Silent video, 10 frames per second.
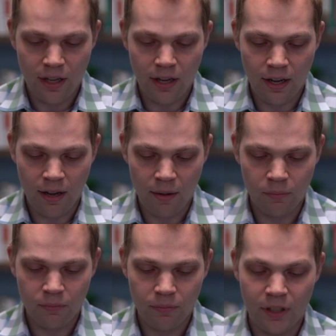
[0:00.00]

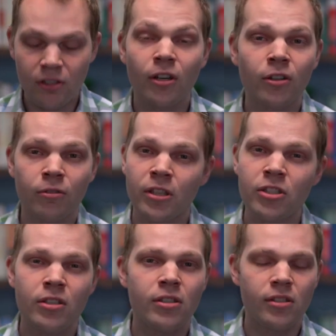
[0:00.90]
Um, eternal
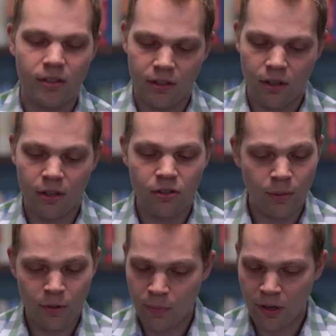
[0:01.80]
riches are
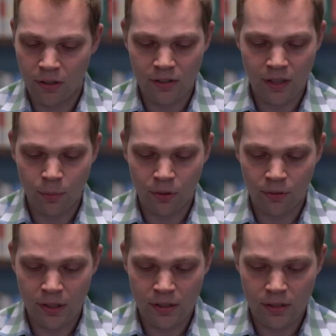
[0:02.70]
so much better than temporal
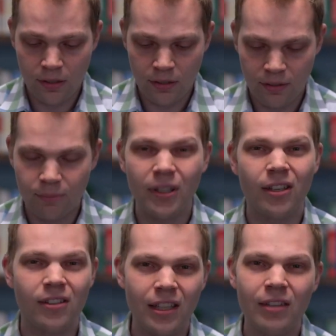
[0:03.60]
ones
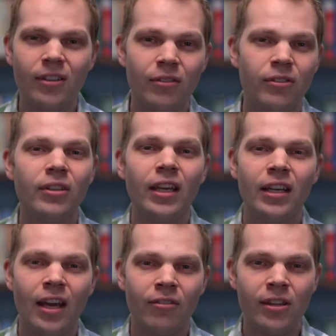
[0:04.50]
because even if you
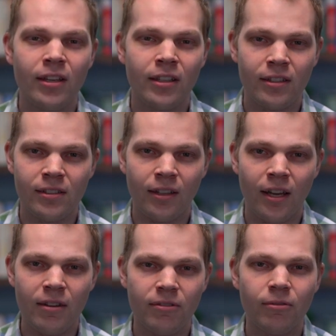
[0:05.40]
gain everything in this
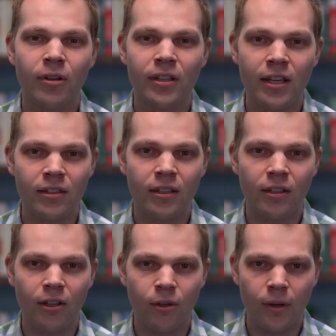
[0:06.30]
life, one day it's going to
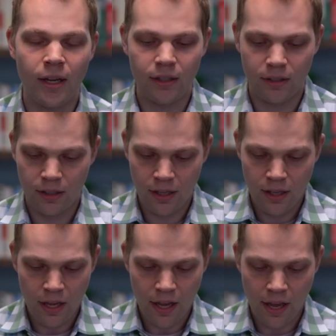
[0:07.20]
go away.
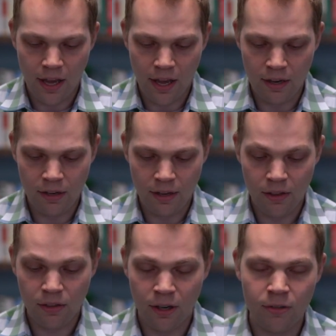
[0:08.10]
And the
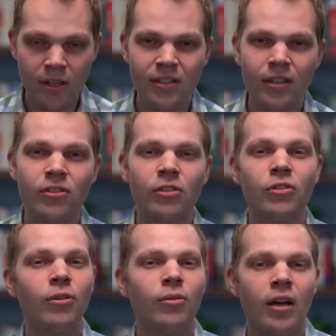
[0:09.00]
third reason is you
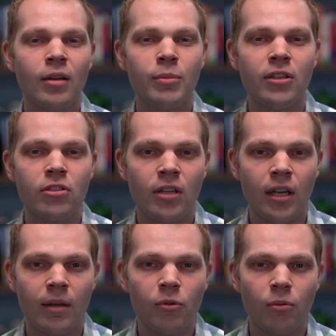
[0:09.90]
don't want to be
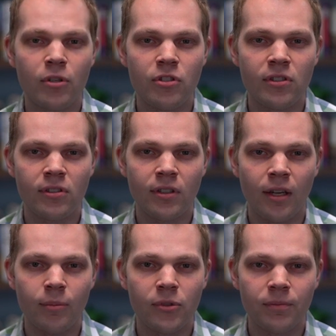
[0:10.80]
ashamed when Jesus
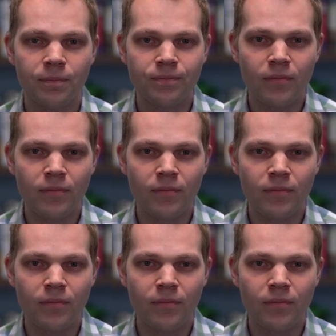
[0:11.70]
comes.